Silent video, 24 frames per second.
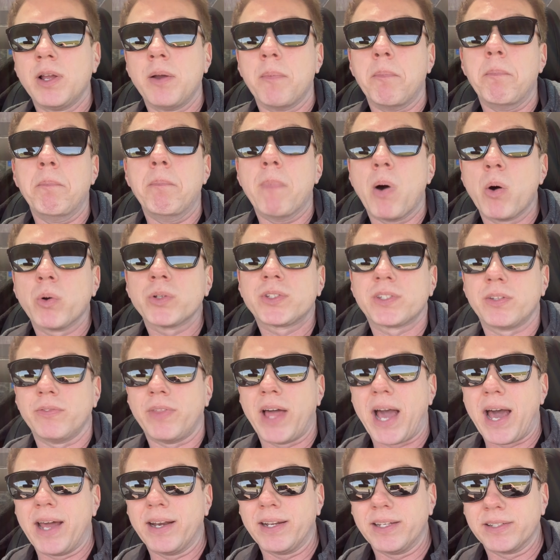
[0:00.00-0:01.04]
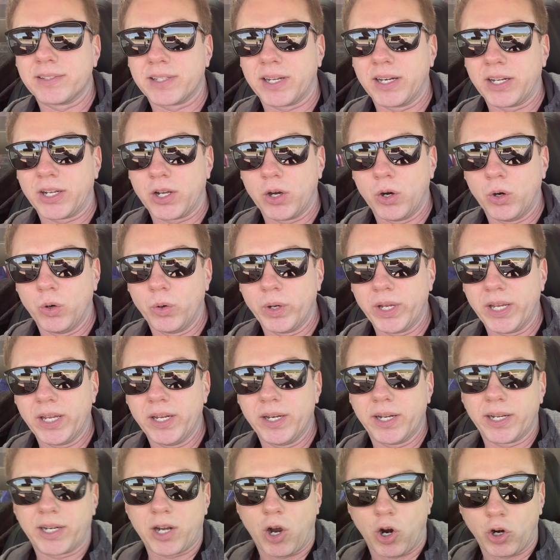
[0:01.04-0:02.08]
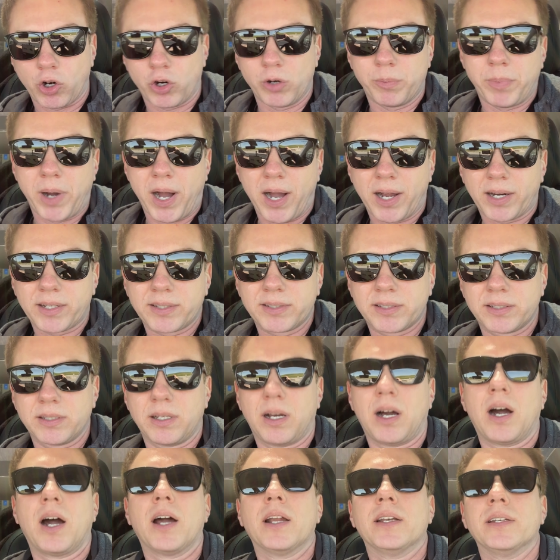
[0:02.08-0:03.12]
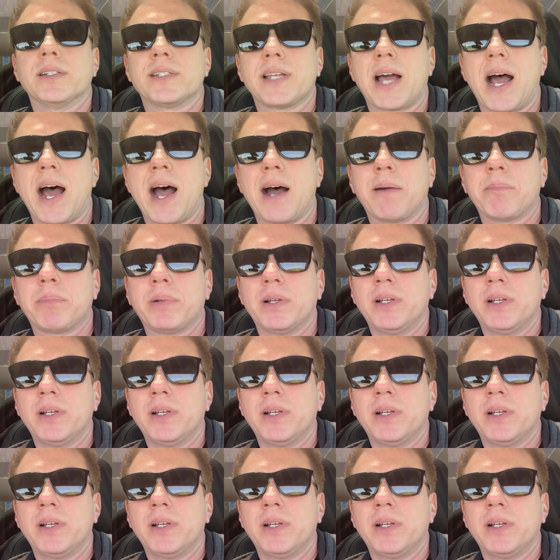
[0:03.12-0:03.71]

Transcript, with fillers: Most of that is going to go in a cargo box on top.